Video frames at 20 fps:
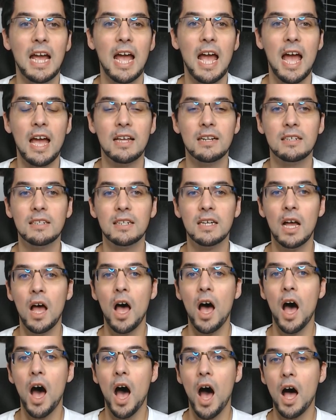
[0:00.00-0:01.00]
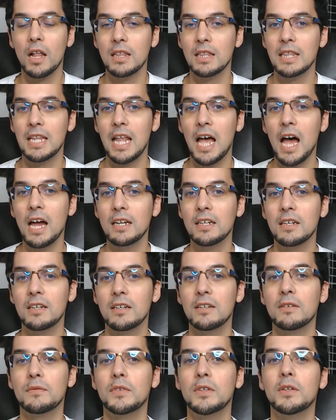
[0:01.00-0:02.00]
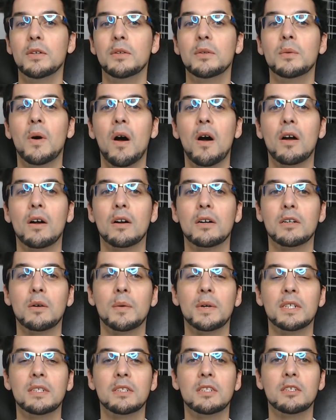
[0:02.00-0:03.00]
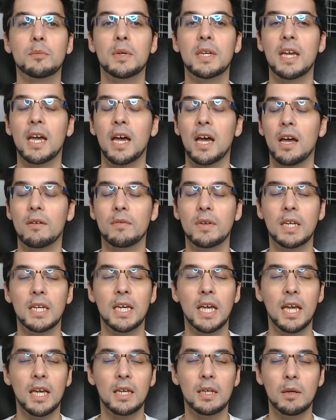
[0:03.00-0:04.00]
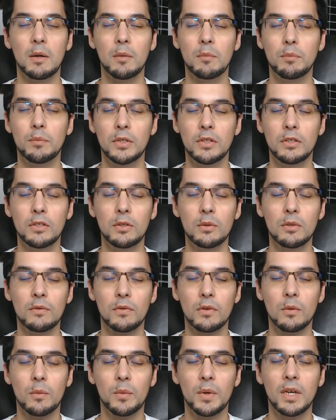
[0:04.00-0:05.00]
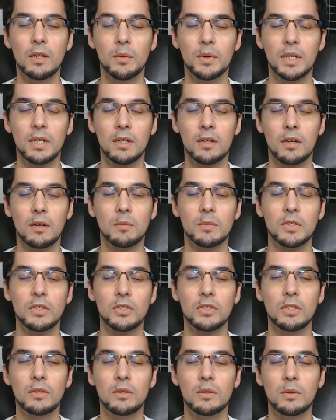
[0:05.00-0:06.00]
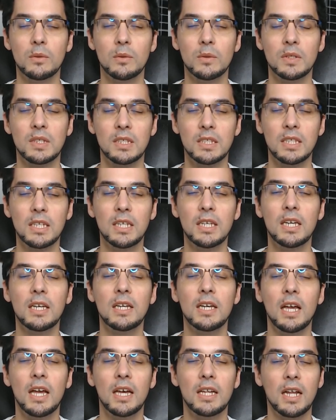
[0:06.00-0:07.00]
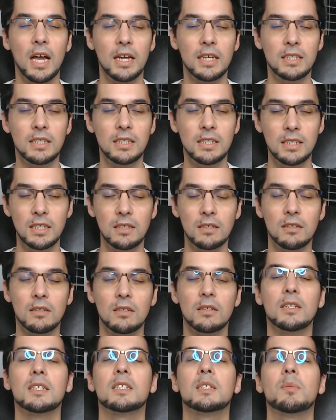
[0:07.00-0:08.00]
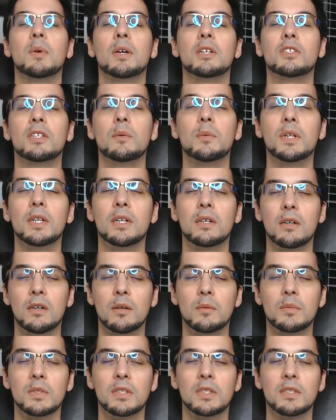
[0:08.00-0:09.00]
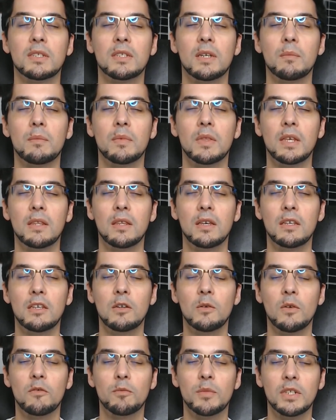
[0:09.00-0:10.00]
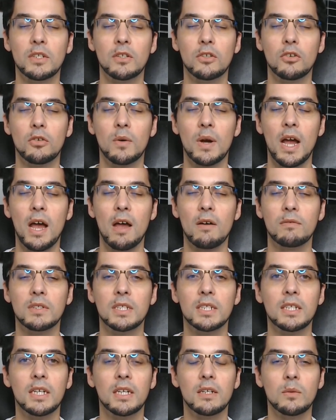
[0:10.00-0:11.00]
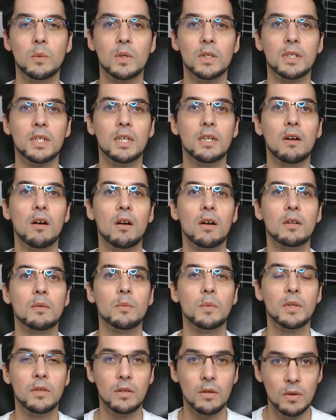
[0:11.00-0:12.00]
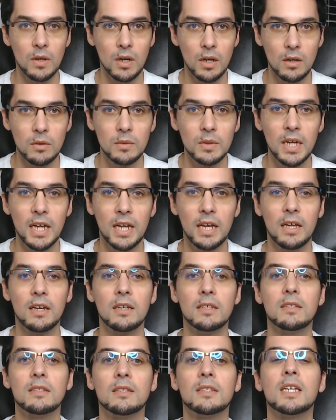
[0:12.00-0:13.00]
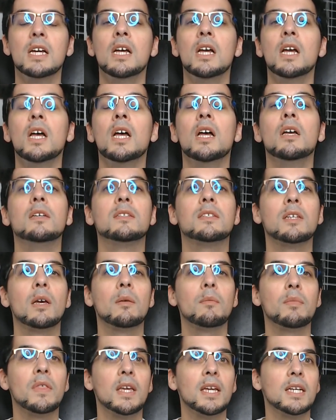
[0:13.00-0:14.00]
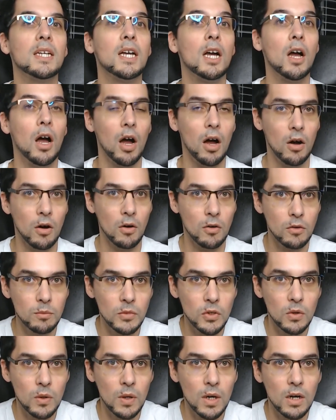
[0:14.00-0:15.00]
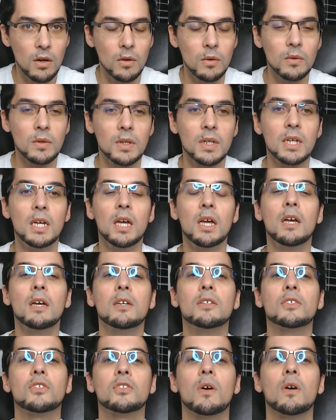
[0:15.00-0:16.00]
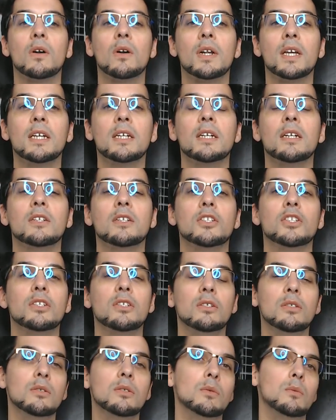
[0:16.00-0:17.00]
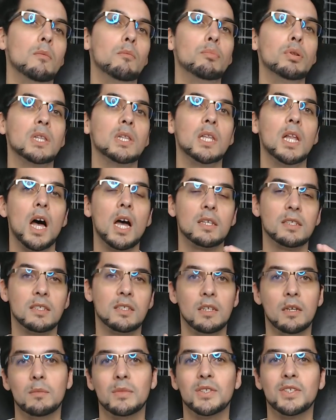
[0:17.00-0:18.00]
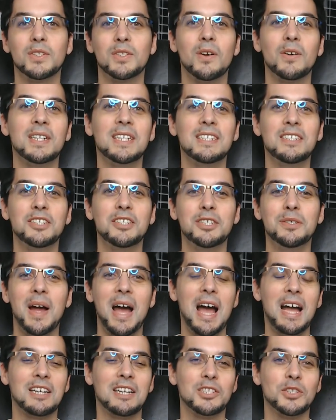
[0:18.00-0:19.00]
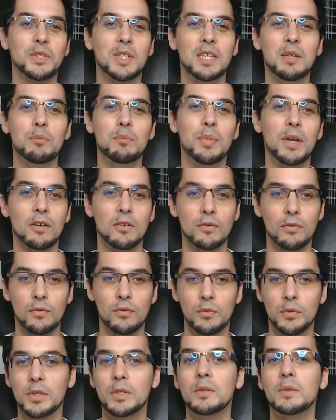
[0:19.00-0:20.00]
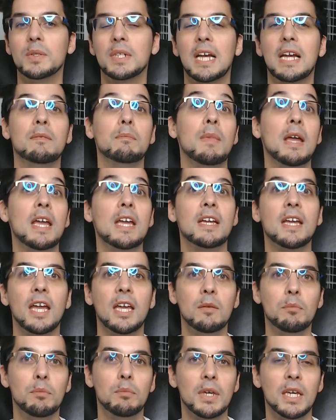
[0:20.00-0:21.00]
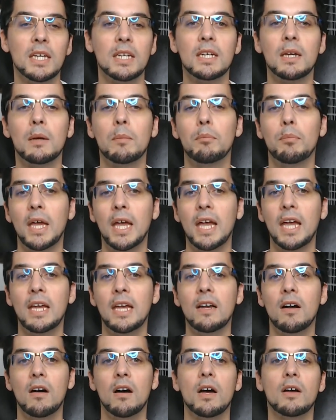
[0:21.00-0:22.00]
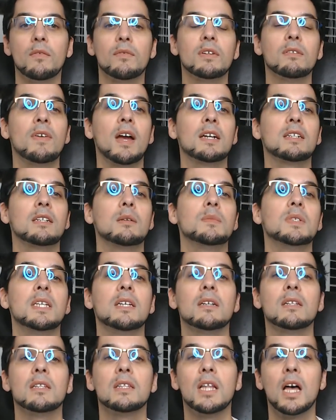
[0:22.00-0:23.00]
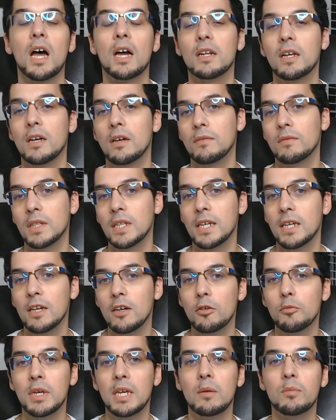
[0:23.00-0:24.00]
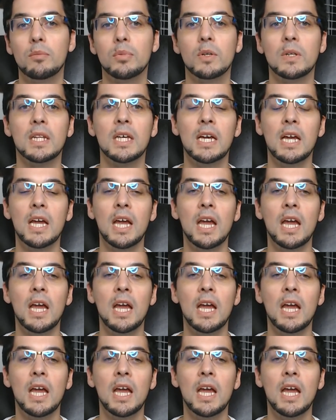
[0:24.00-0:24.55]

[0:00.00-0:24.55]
And a lot of you are going to be having a beautiful week when it comes to seeing an ideal, especially when it comes to something that you have been crafting and working on with your own hands, something homegrown, starting to blossom, starting to actually bear fruit and make a big payoff. In fact, I'm seeing a lot of Leo people